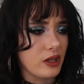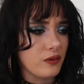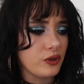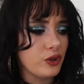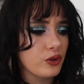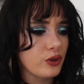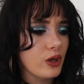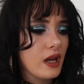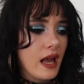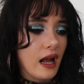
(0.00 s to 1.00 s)
If
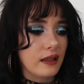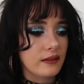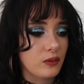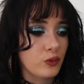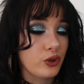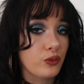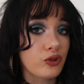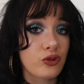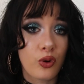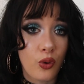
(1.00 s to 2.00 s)
you, as someone who
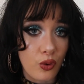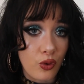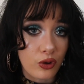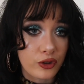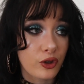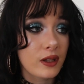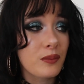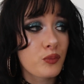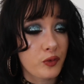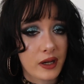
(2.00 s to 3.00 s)
is tall,
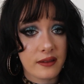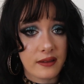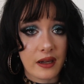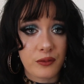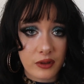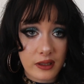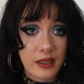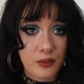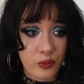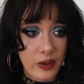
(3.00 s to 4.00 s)
embrace that,
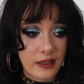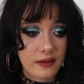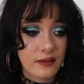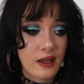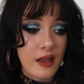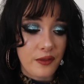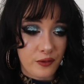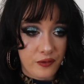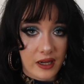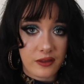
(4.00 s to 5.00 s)
really embrace
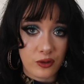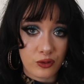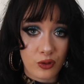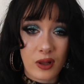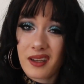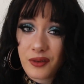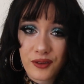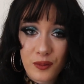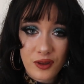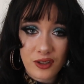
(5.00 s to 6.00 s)
the fact that you're tall. And if you're
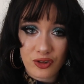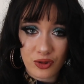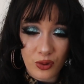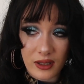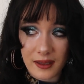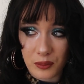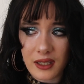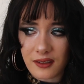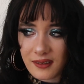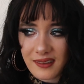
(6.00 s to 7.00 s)
someone that's short like
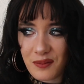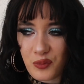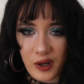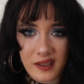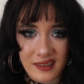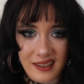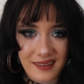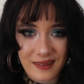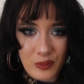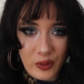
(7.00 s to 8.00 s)
me, just embrace it.
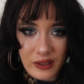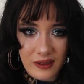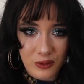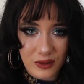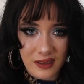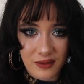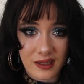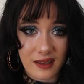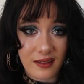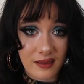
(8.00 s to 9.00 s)
It's the body that you were
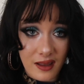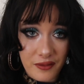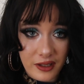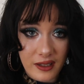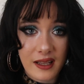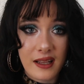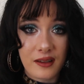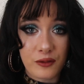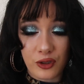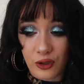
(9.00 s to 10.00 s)
given, love it,
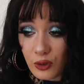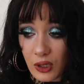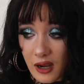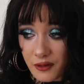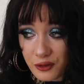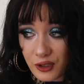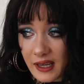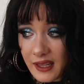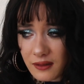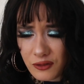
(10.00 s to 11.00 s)
look after
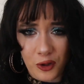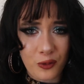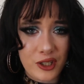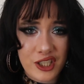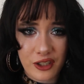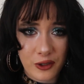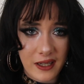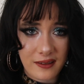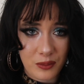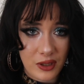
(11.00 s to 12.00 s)
it, and don't wish that you
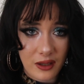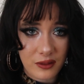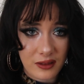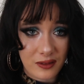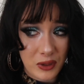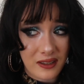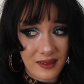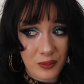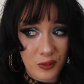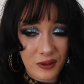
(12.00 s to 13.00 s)
had somebody else's, because
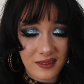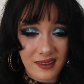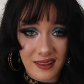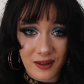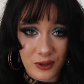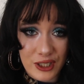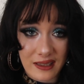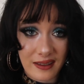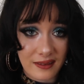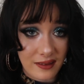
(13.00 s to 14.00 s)
they're probably sitting there
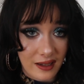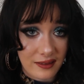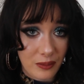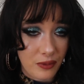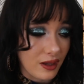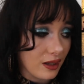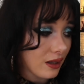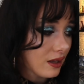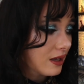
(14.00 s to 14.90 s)
wishing the exact same thing.